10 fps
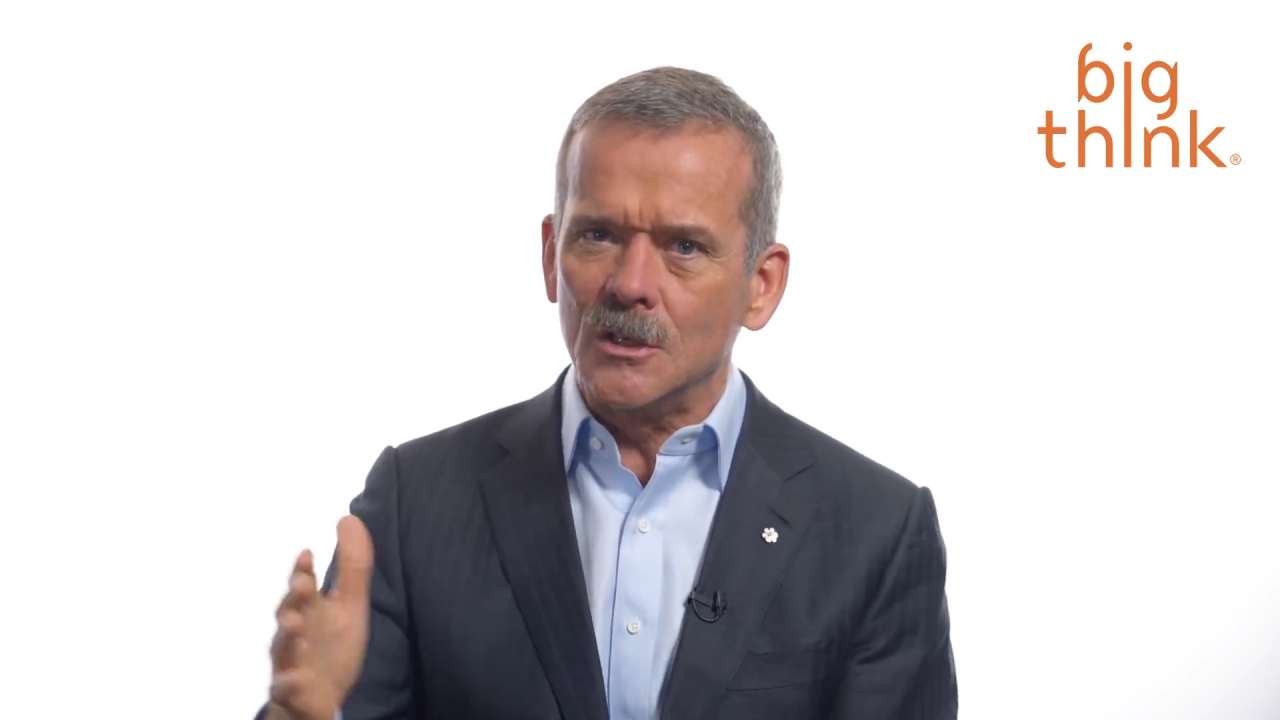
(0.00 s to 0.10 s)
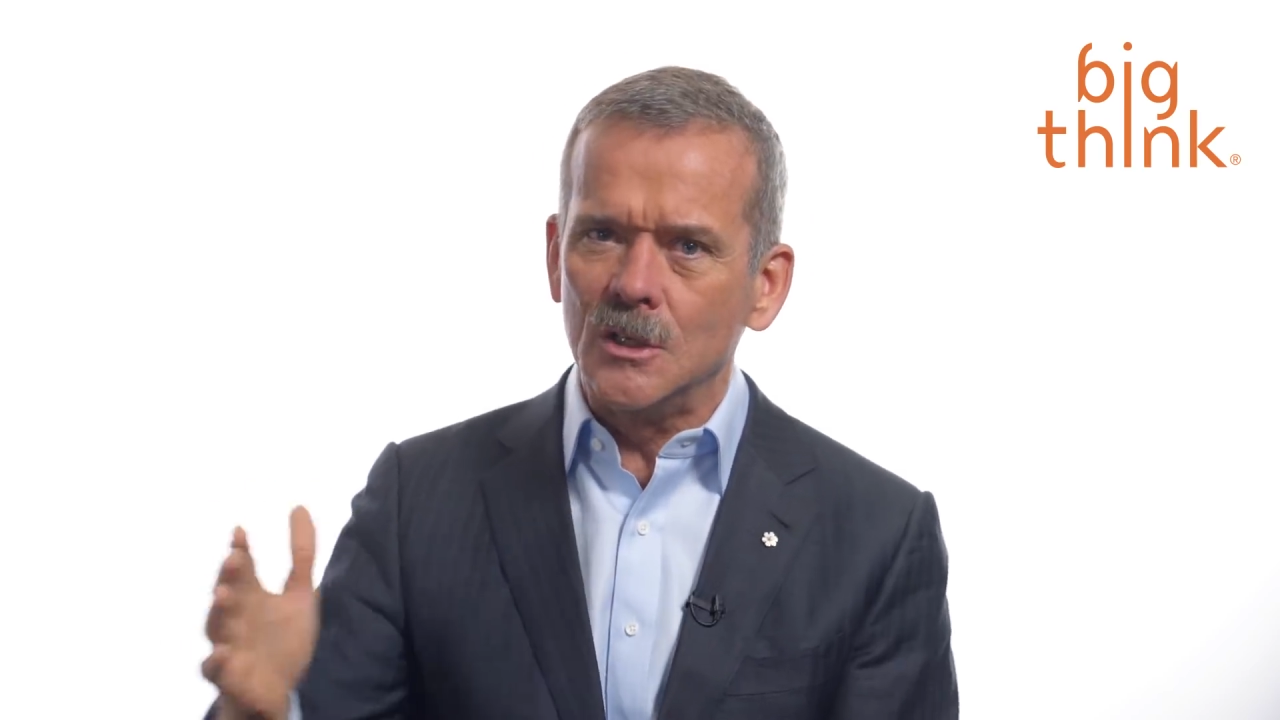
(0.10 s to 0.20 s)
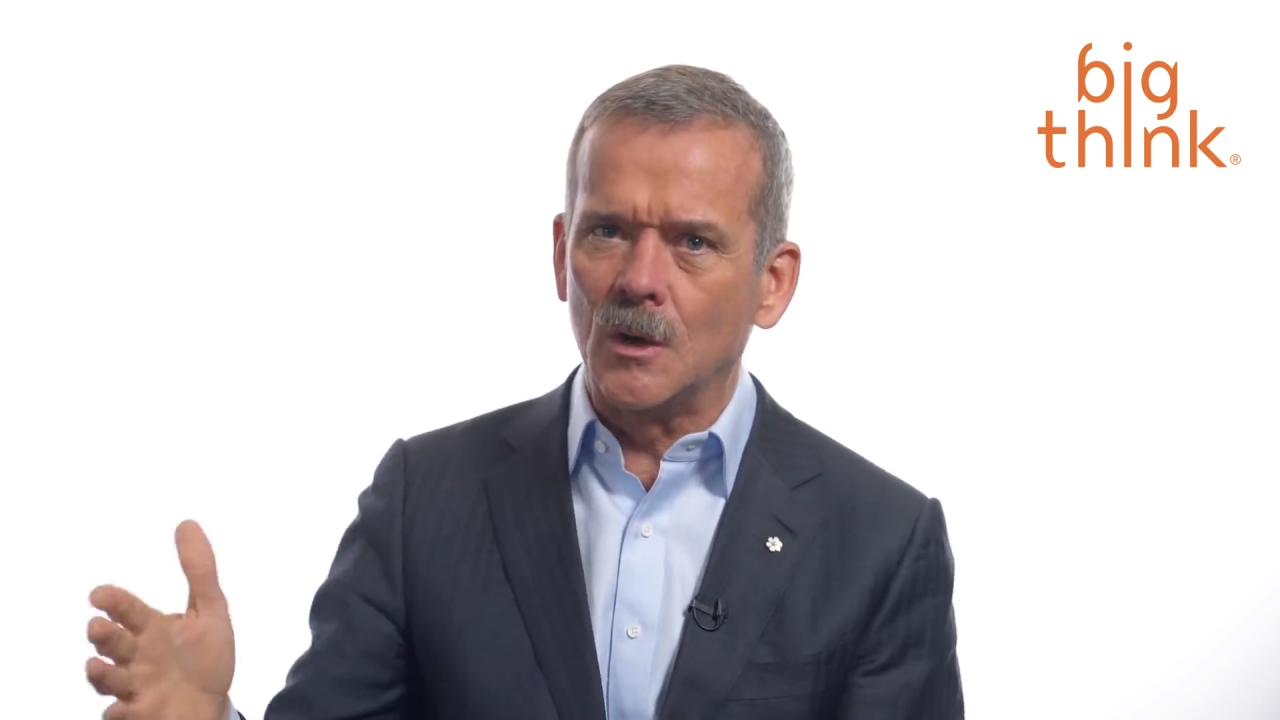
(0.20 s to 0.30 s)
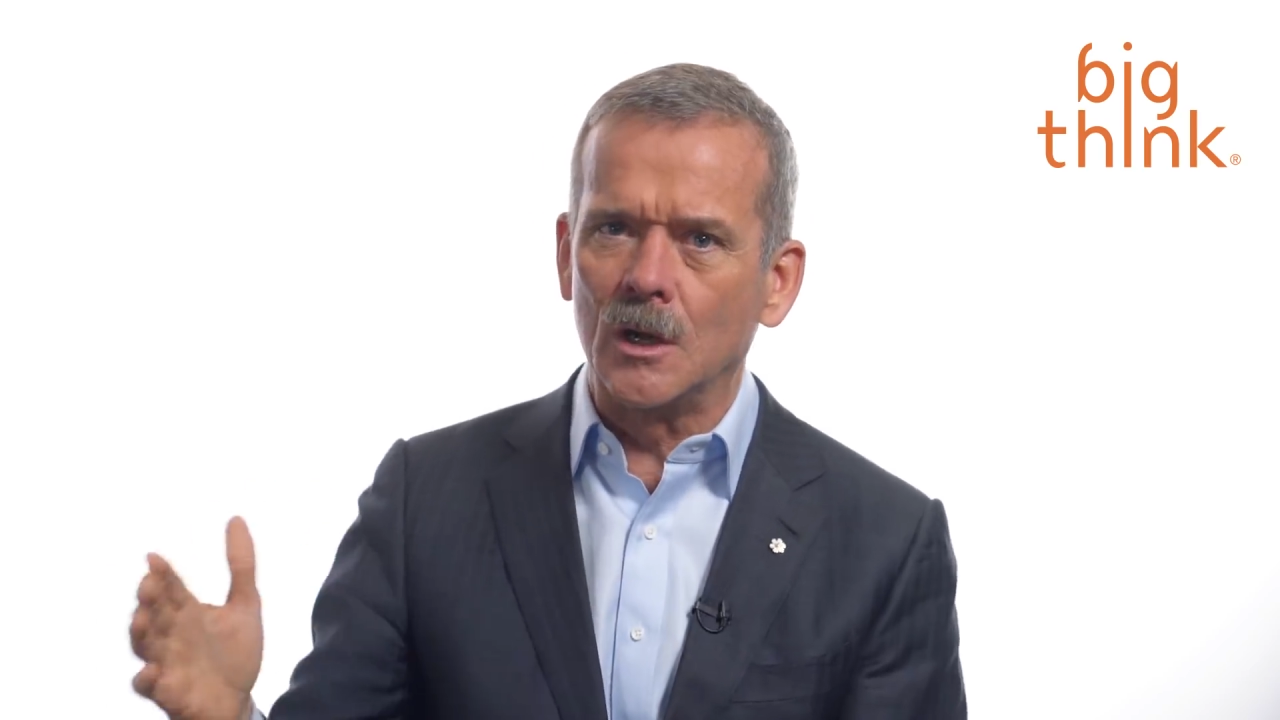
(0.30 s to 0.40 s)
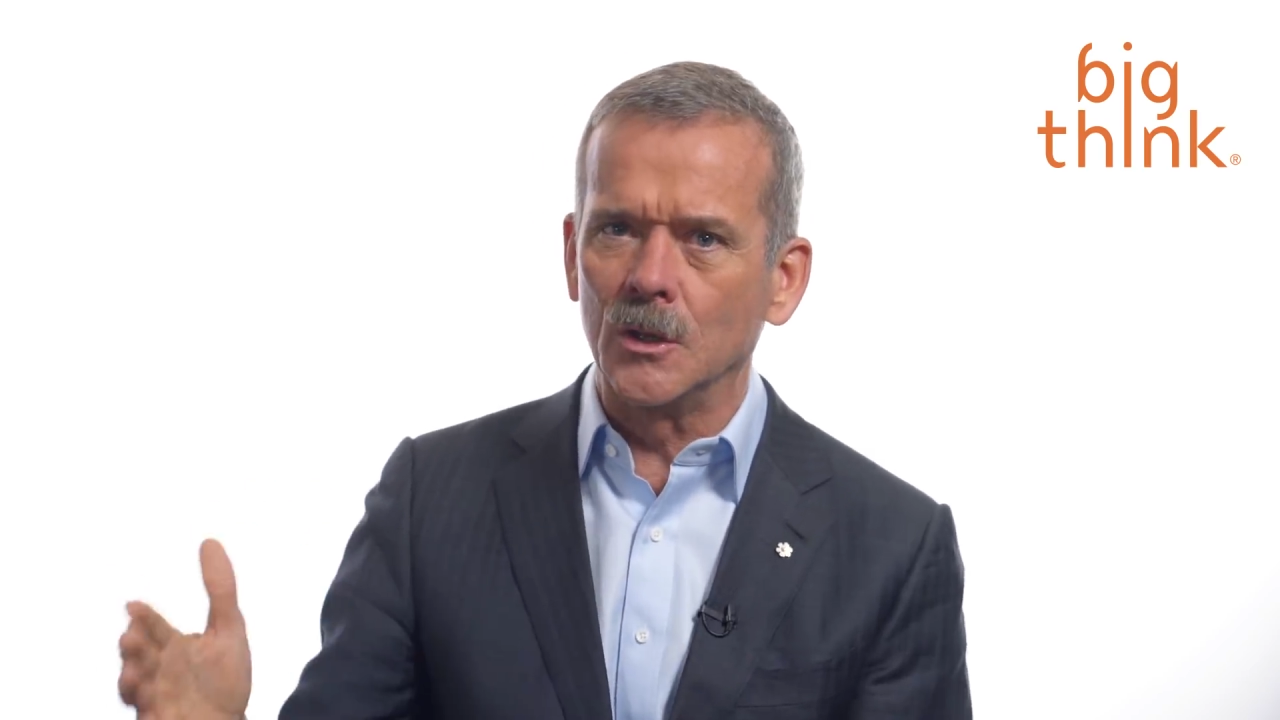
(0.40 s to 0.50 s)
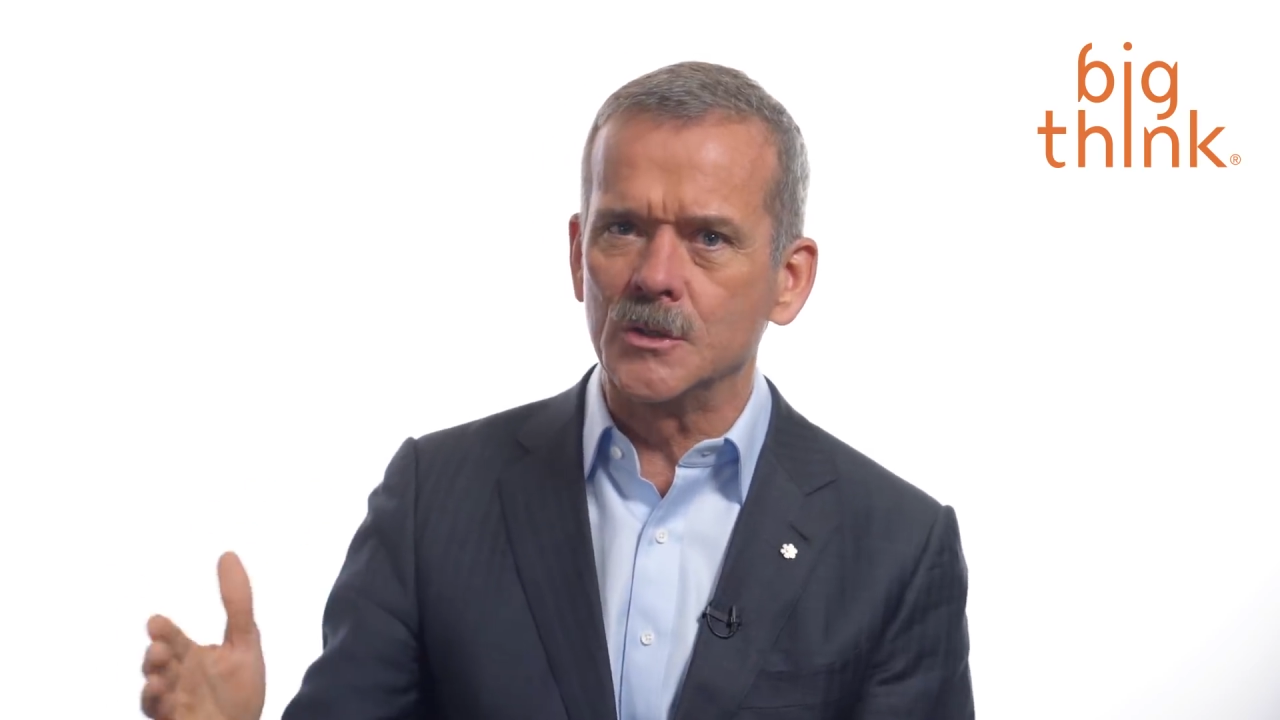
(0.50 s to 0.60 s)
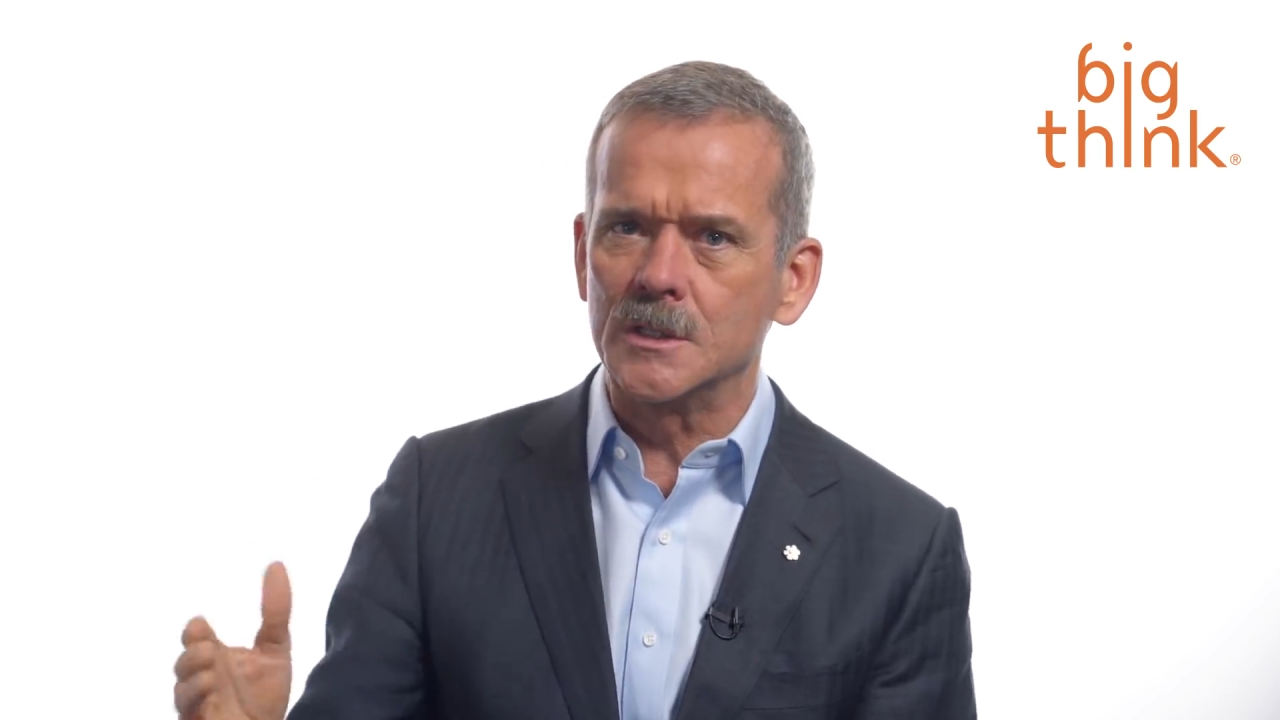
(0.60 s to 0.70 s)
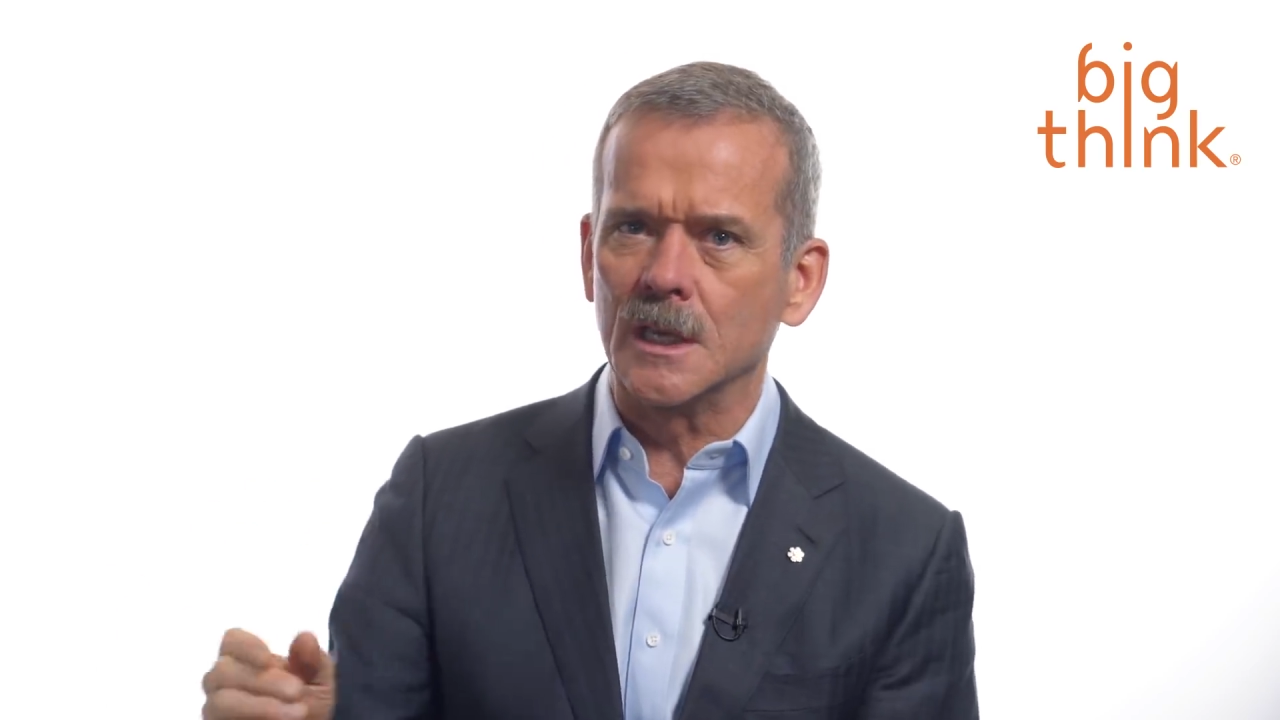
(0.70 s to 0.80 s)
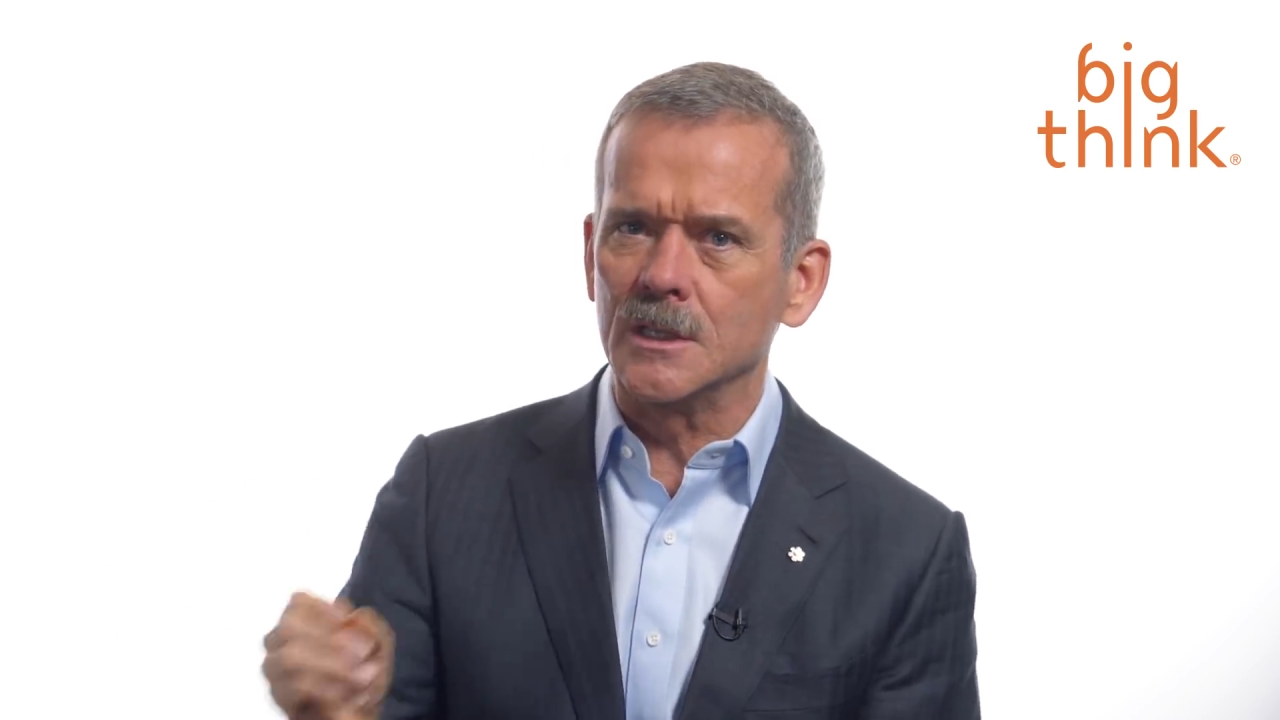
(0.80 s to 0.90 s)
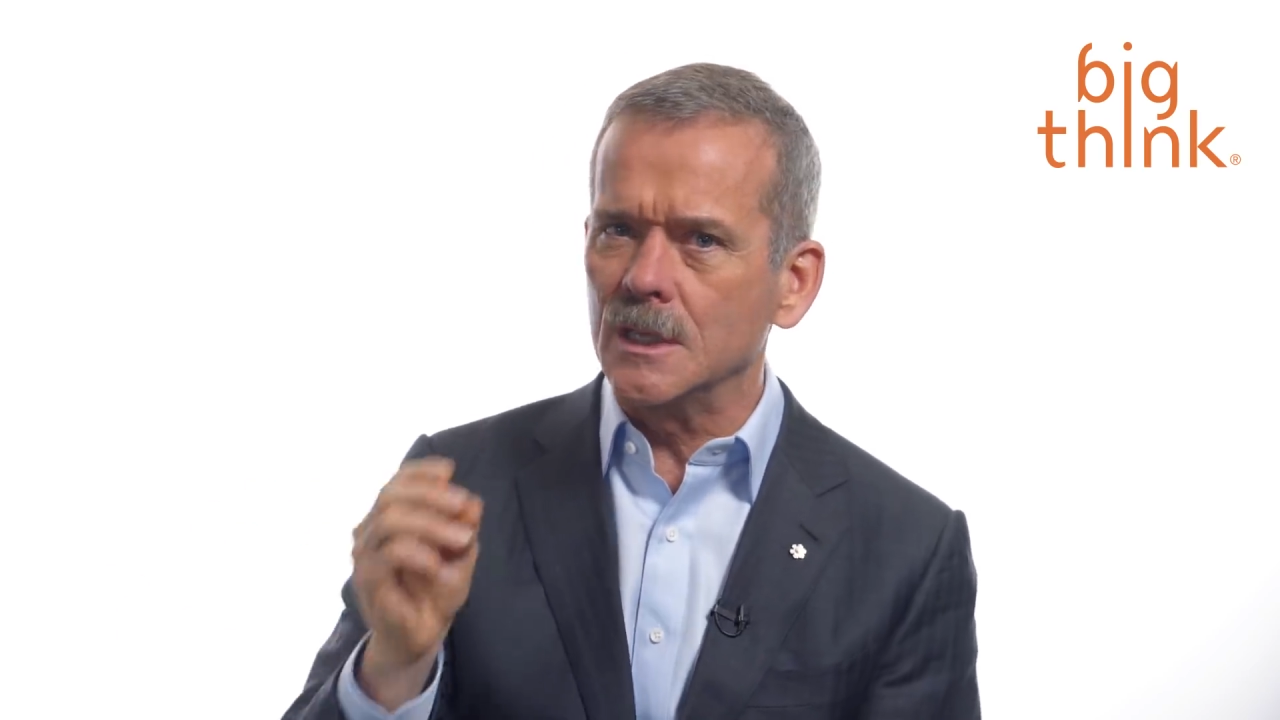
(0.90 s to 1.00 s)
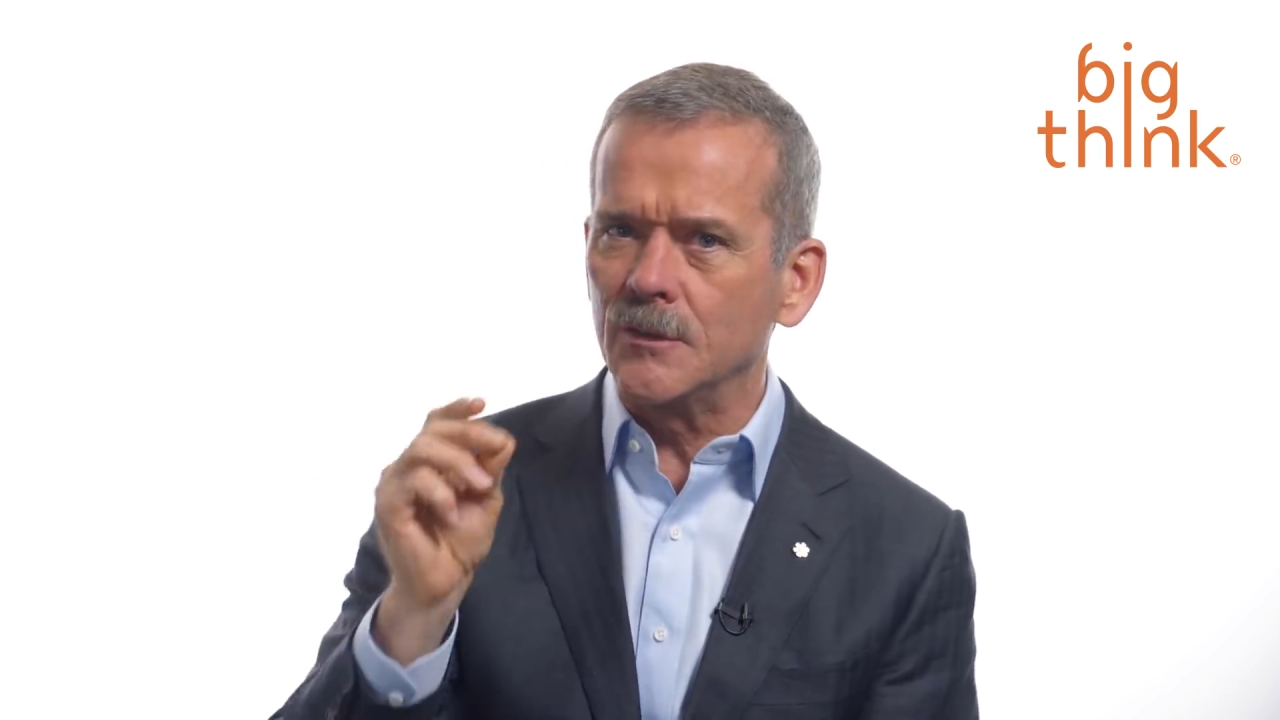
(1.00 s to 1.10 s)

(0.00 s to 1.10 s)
to do all those things,